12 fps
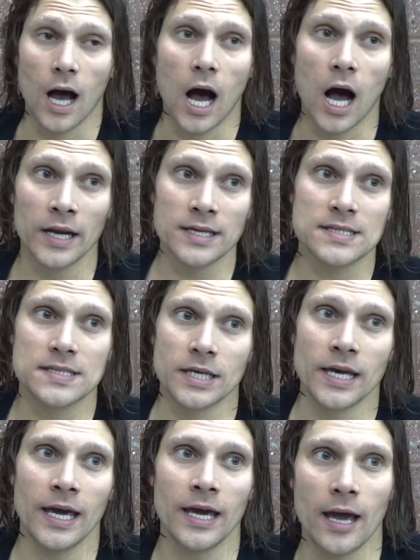
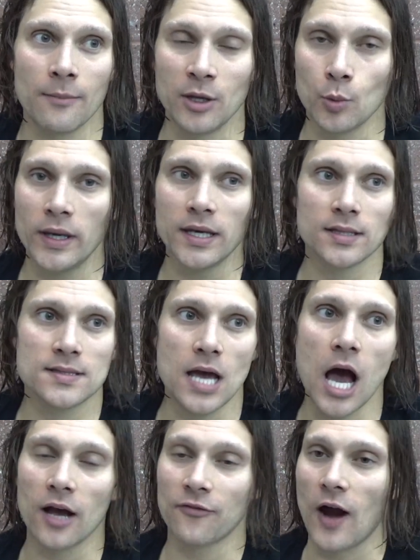Honestly, I mean, we could
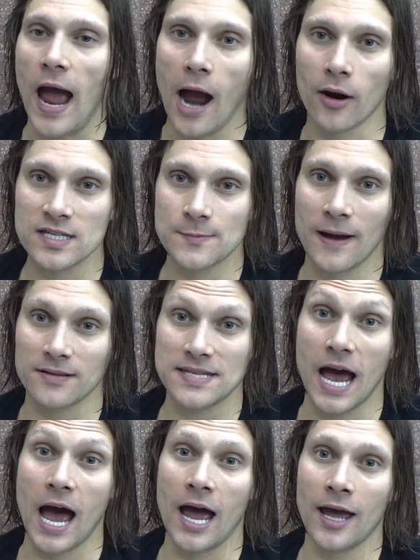talk for hours about
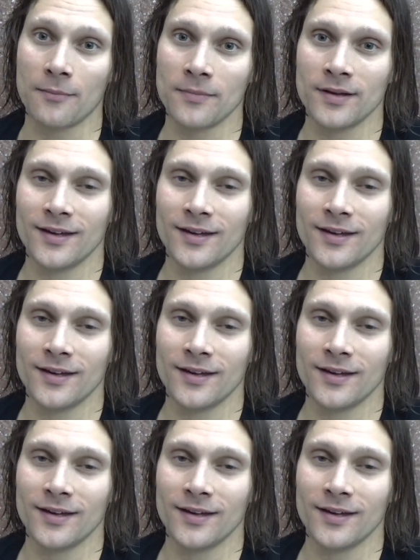time.